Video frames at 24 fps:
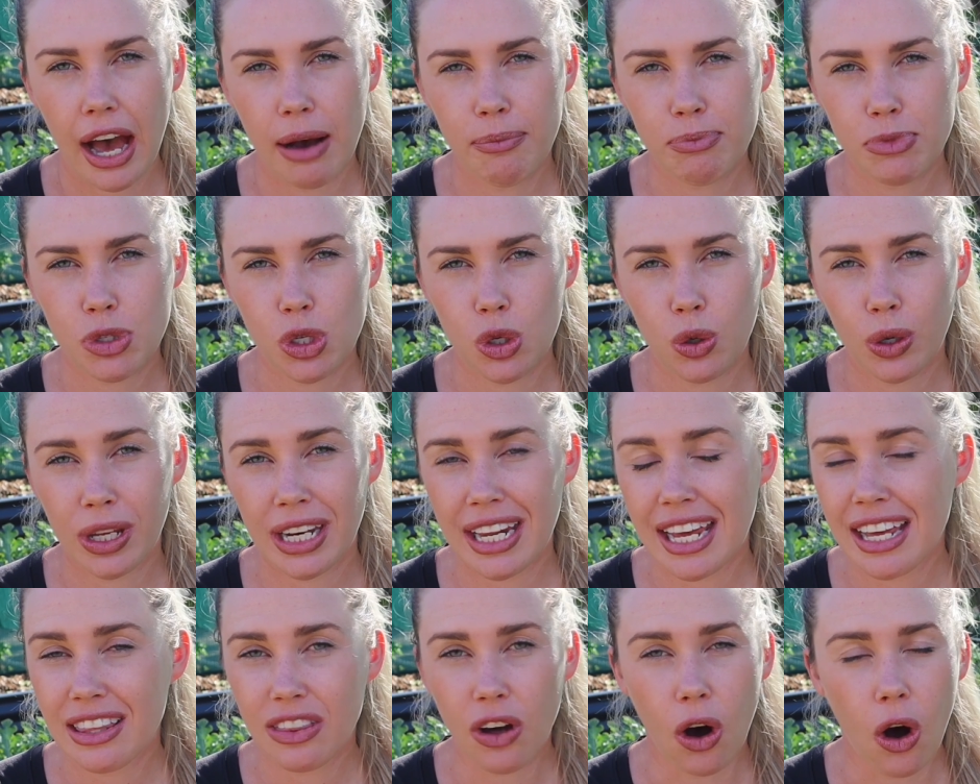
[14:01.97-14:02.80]
So you can
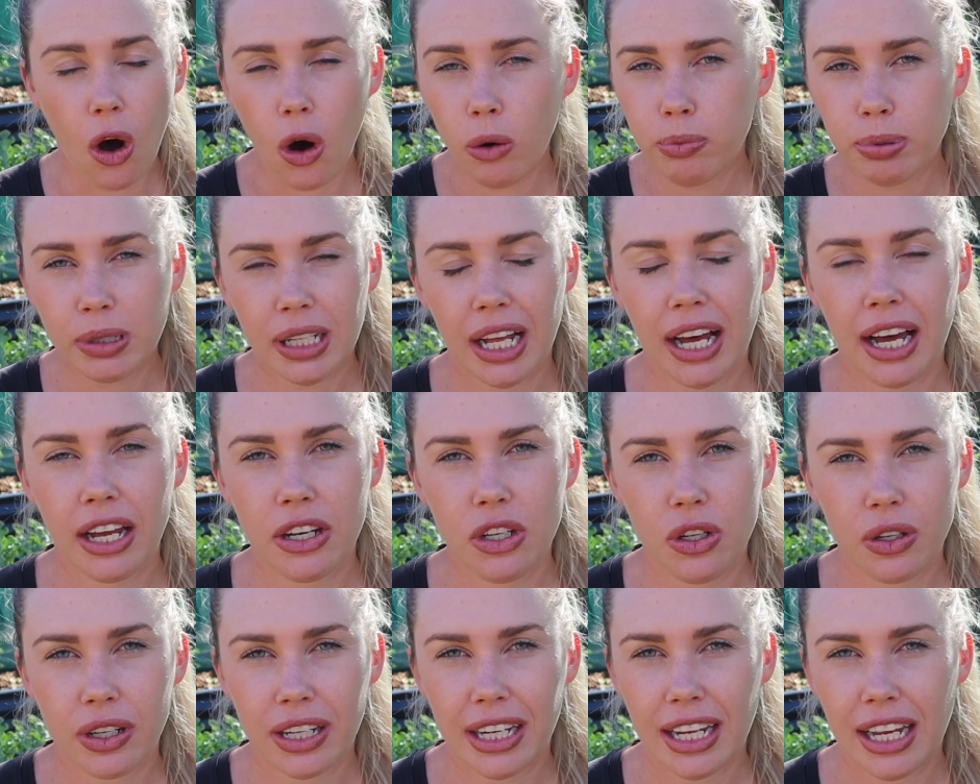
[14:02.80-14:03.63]
eat the whole plant.
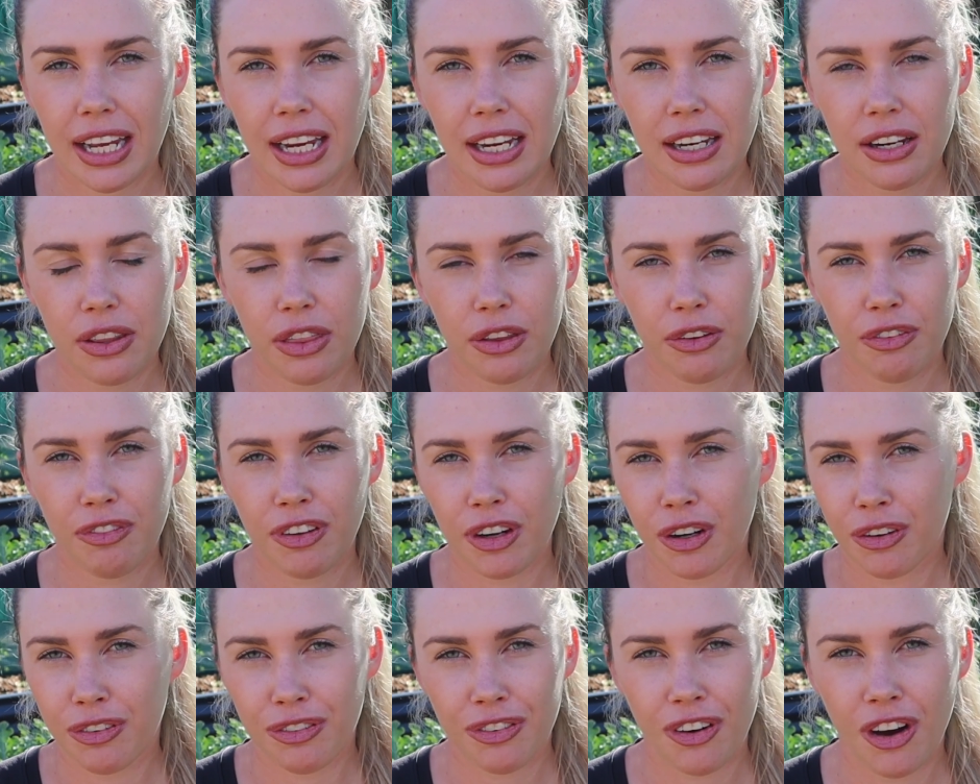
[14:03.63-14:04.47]
You can eat the
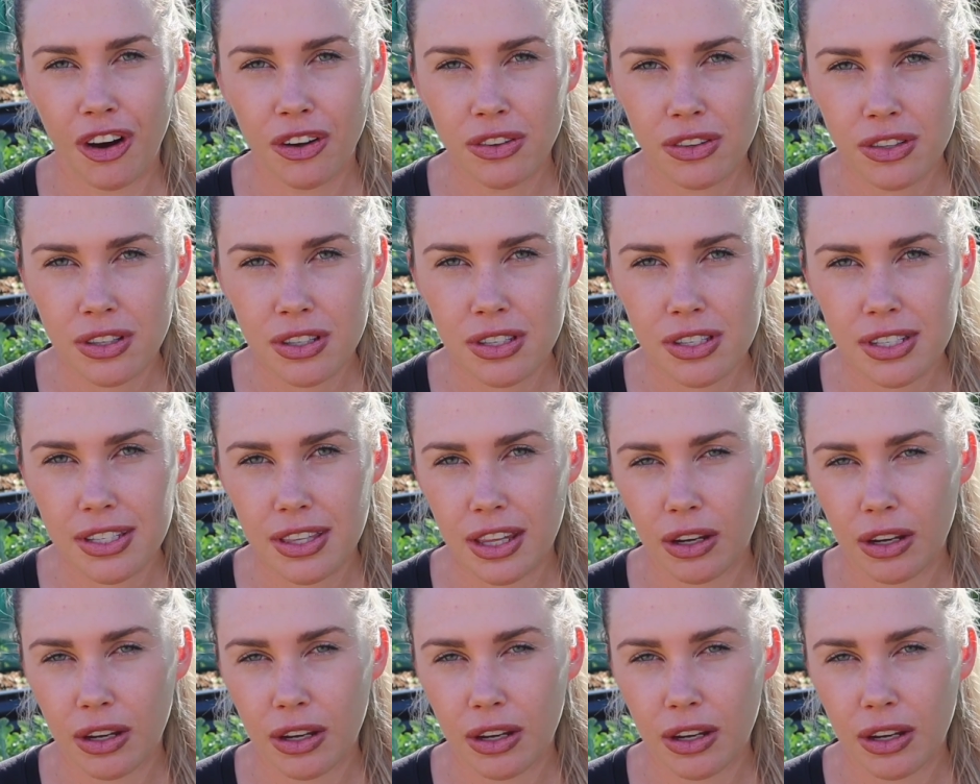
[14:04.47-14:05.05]
fennel fronds.